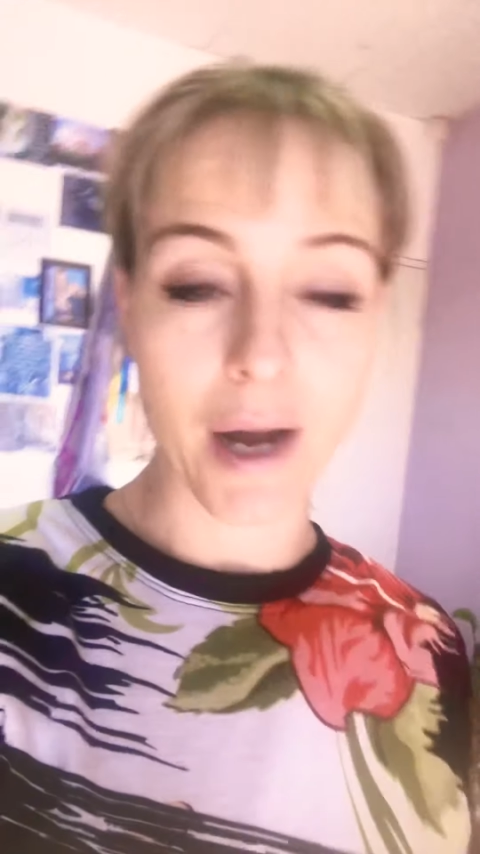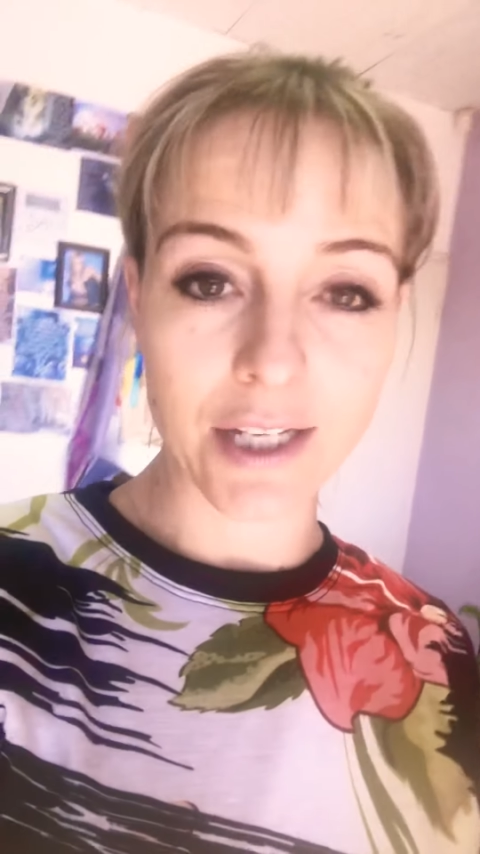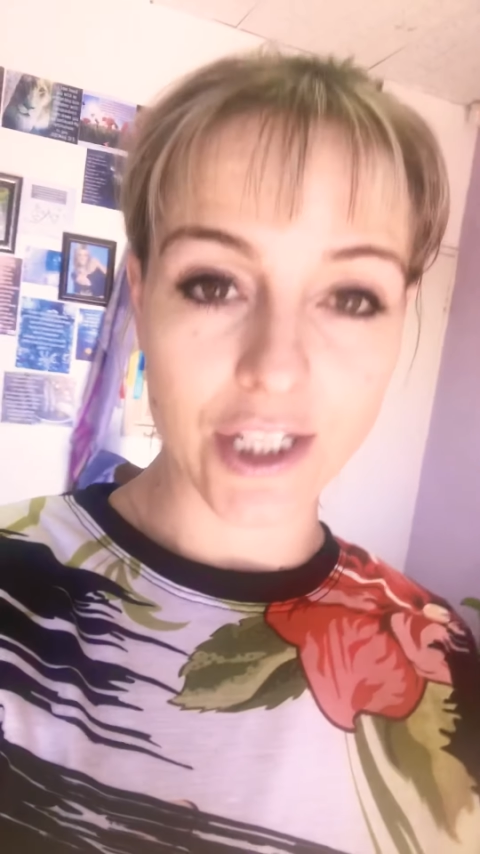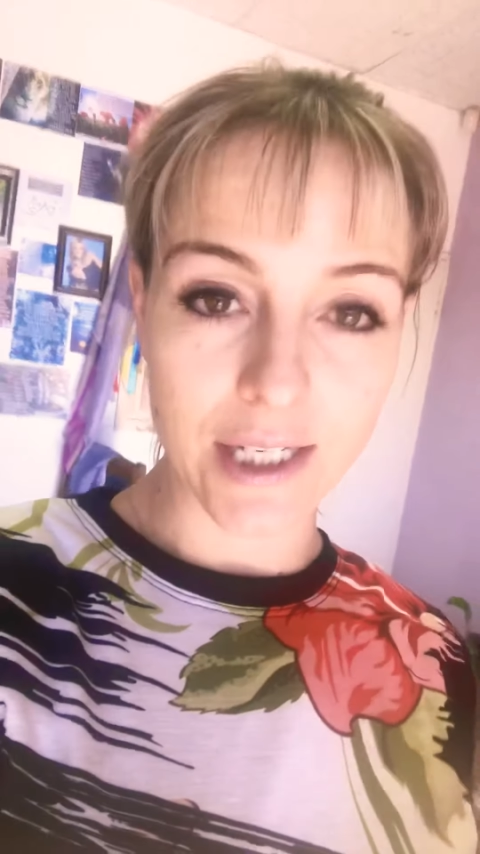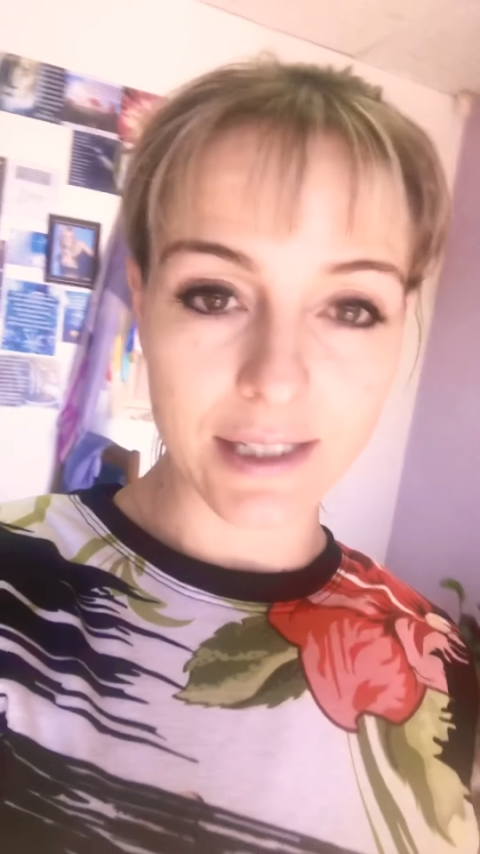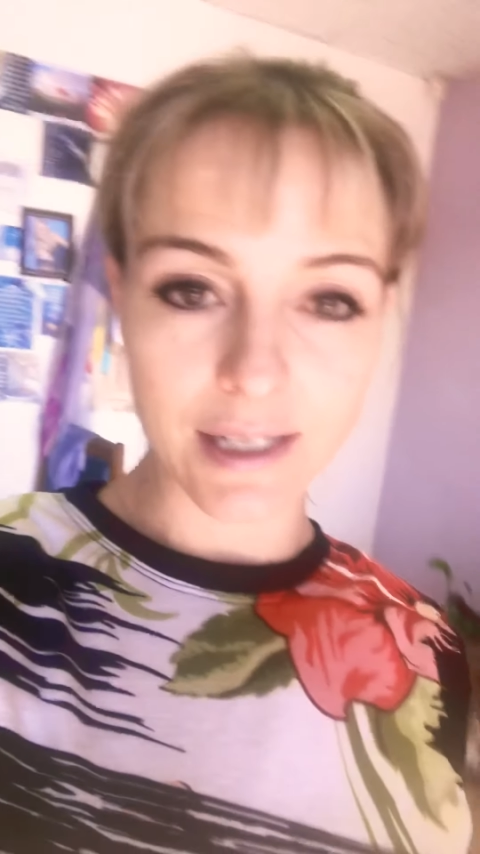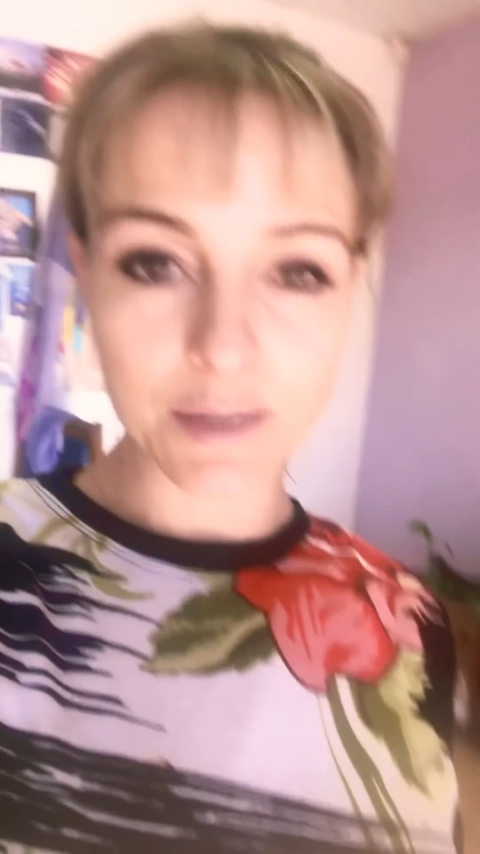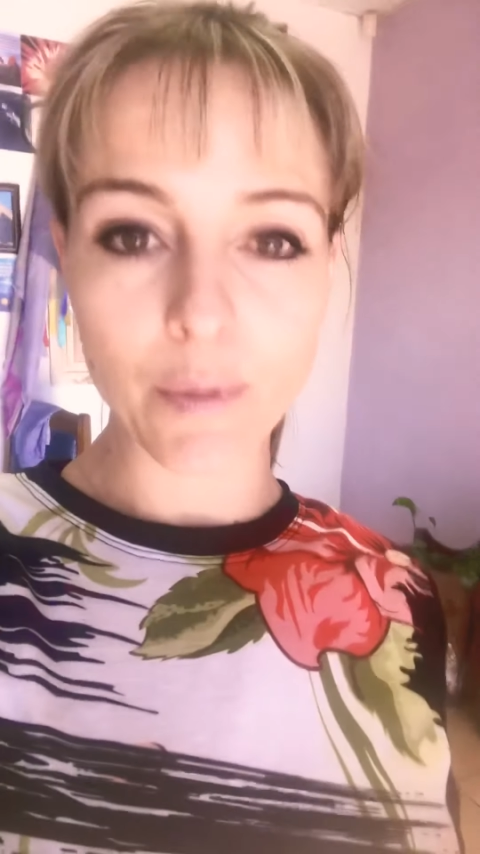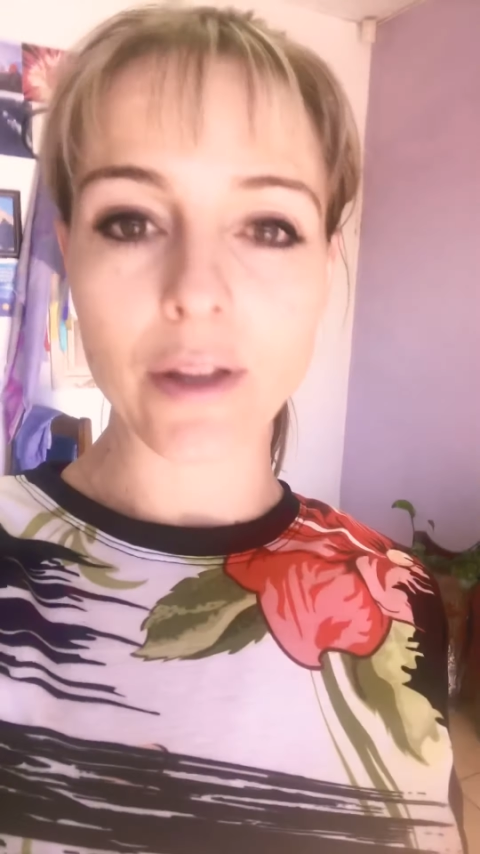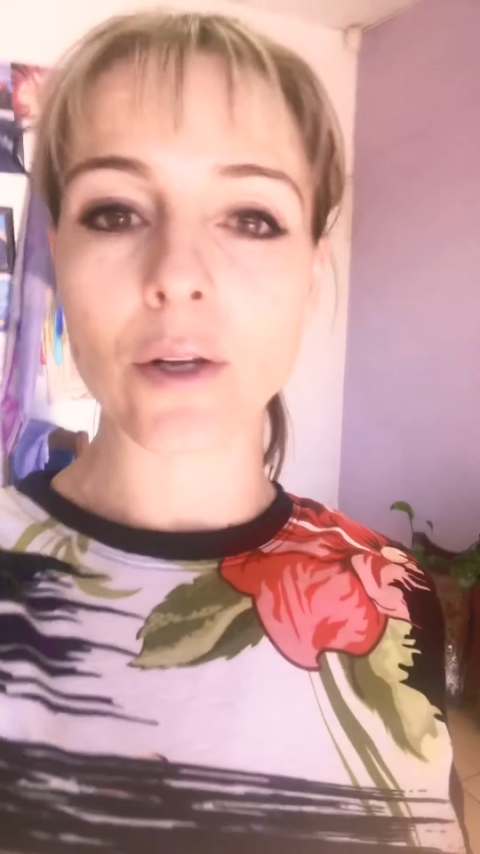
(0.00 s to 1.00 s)
by
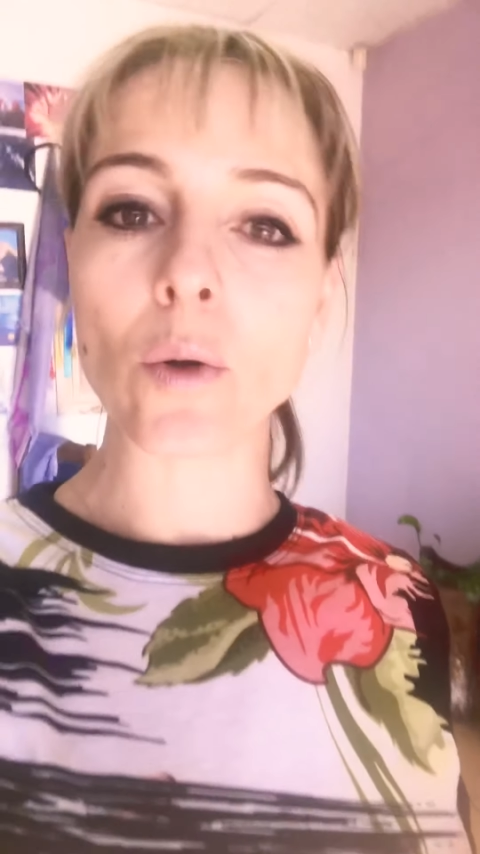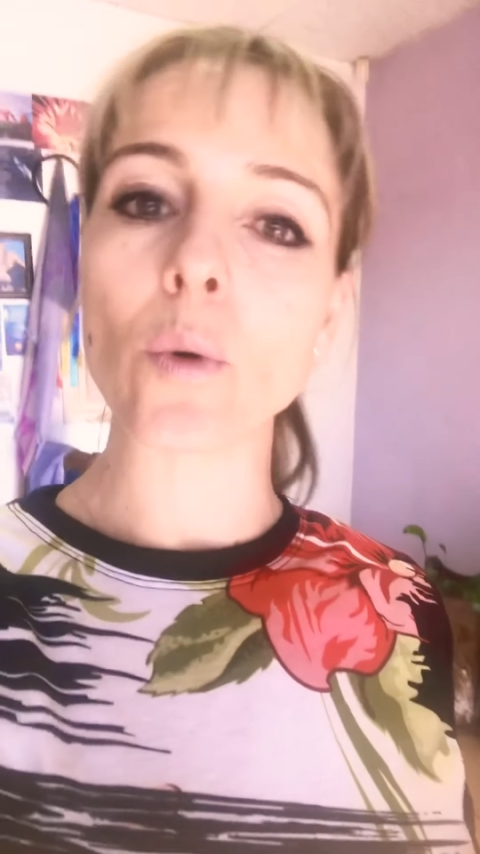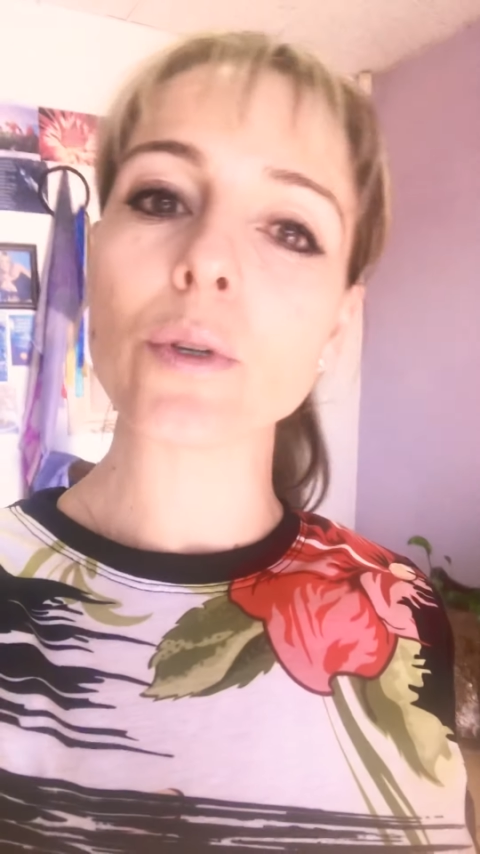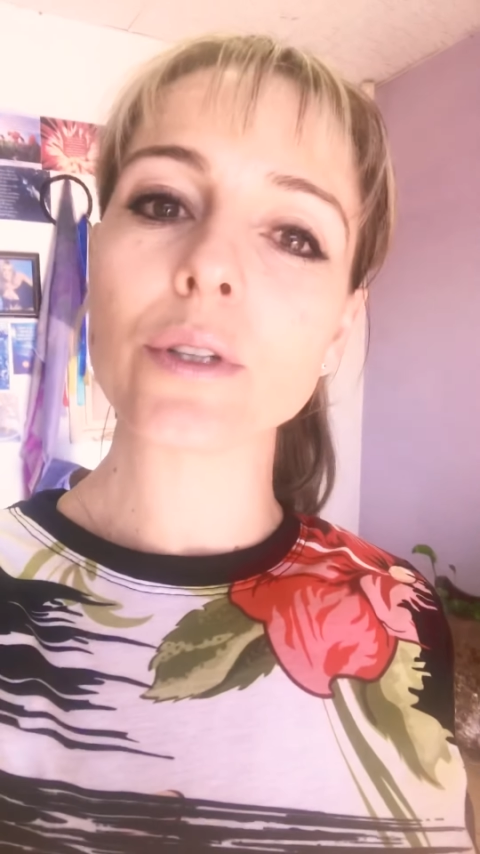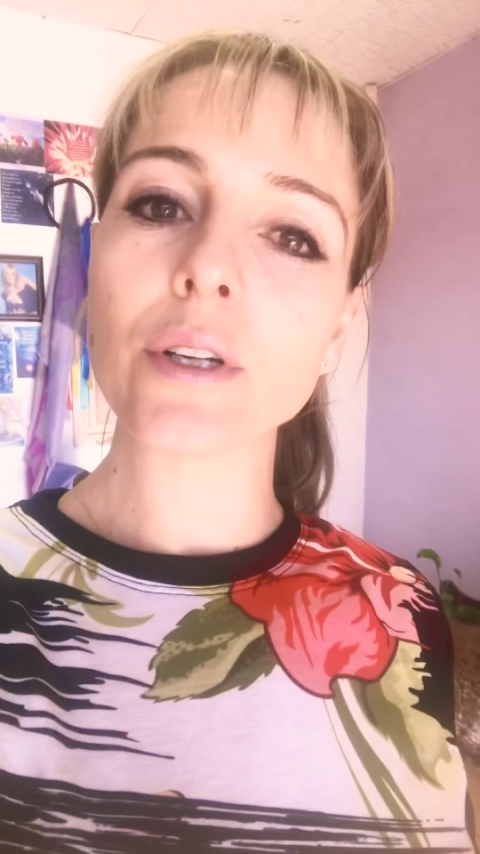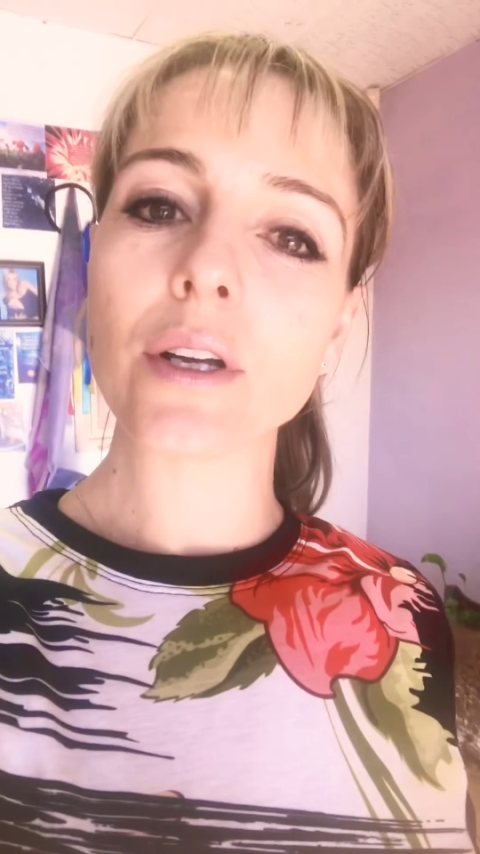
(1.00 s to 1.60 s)
Jesus, by the Lord,